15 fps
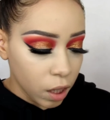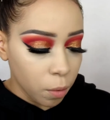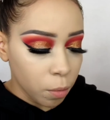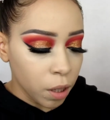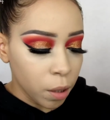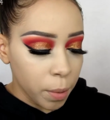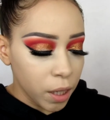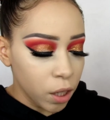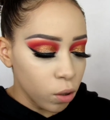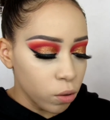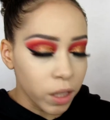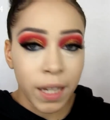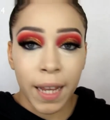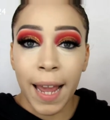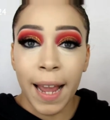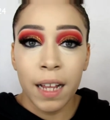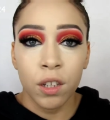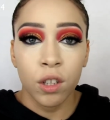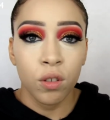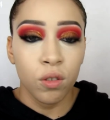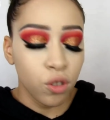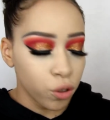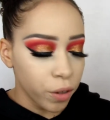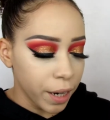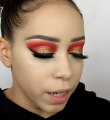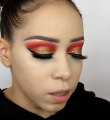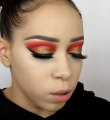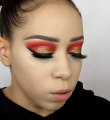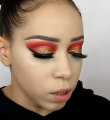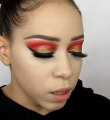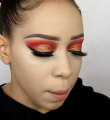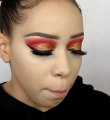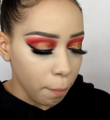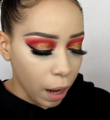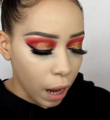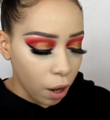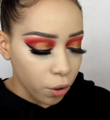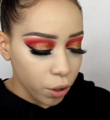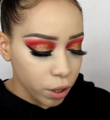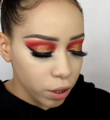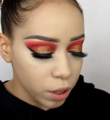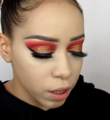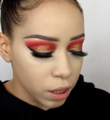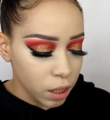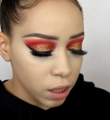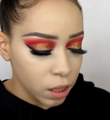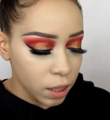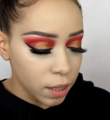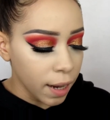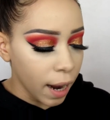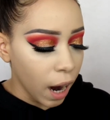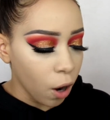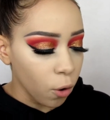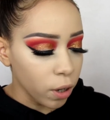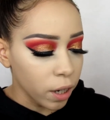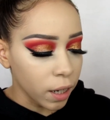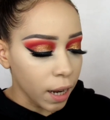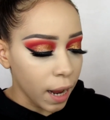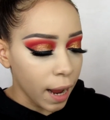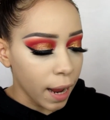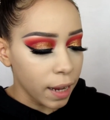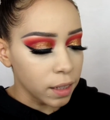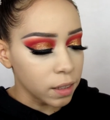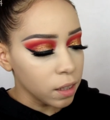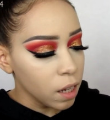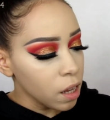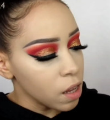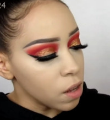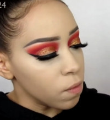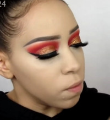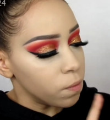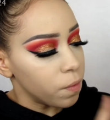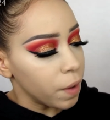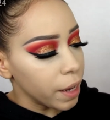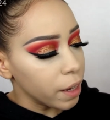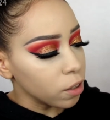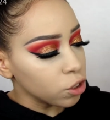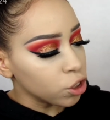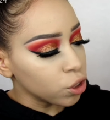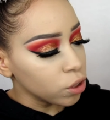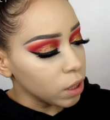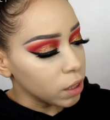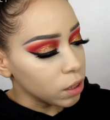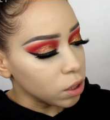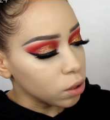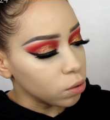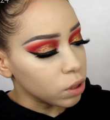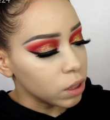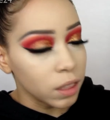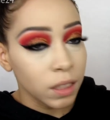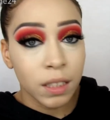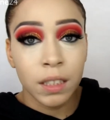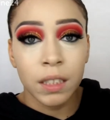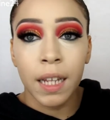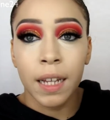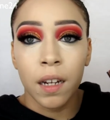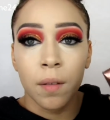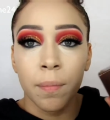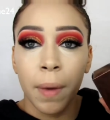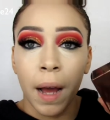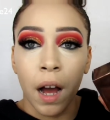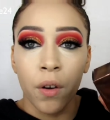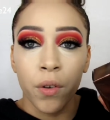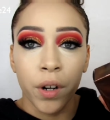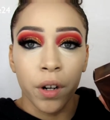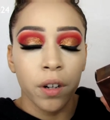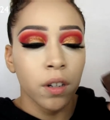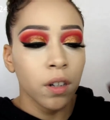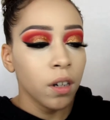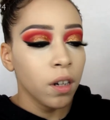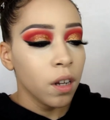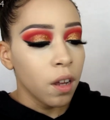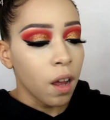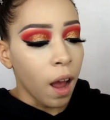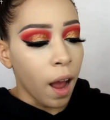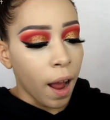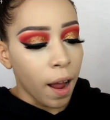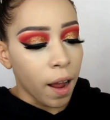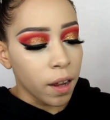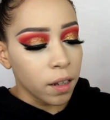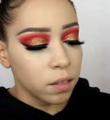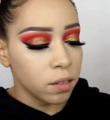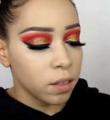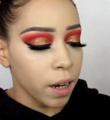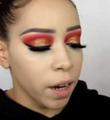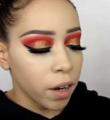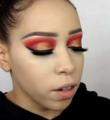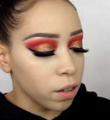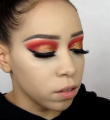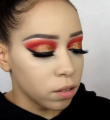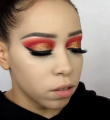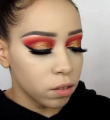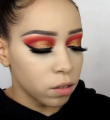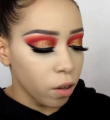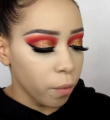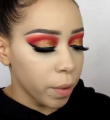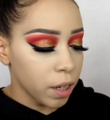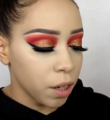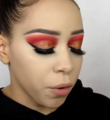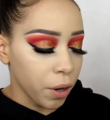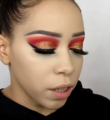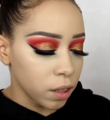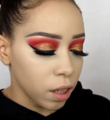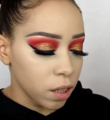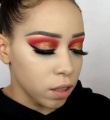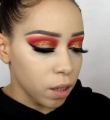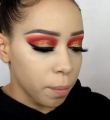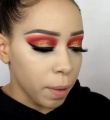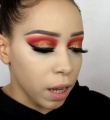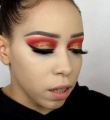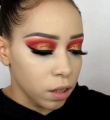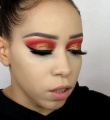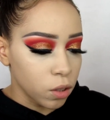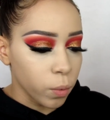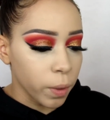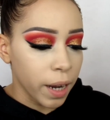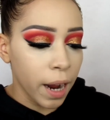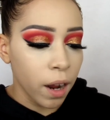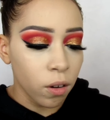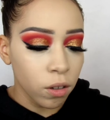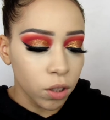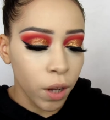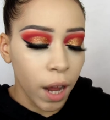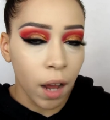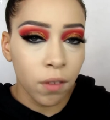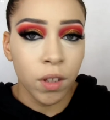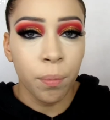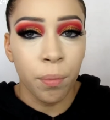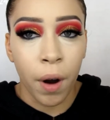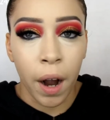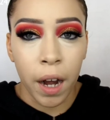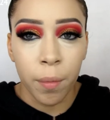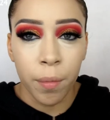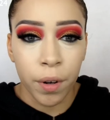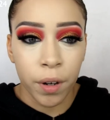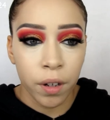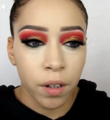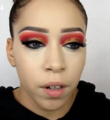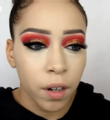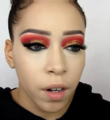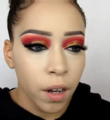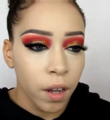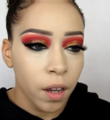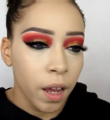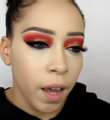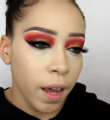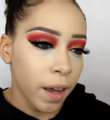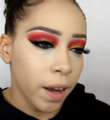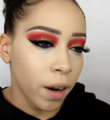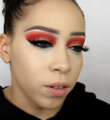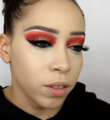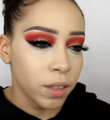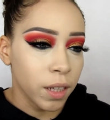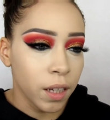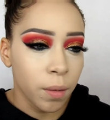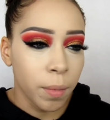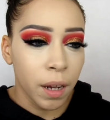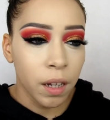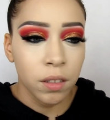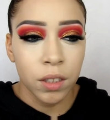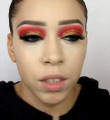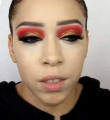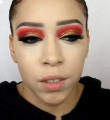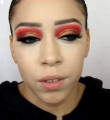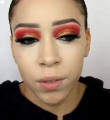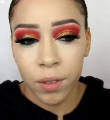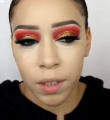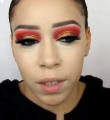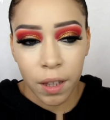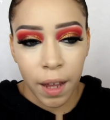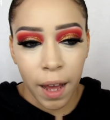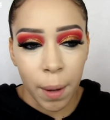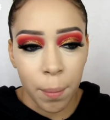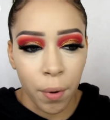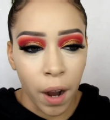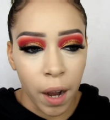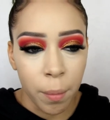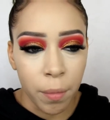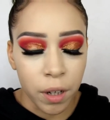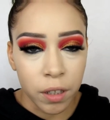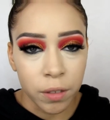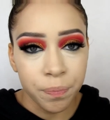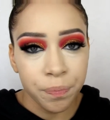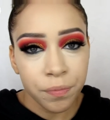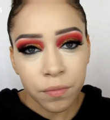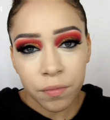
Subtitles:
I'm going to be using a new translucent powder. This is the Hourglass Veil Translucent Setting Powder. And I heard so many great things about this one. I also have the primer, and I was thinking about just using that primer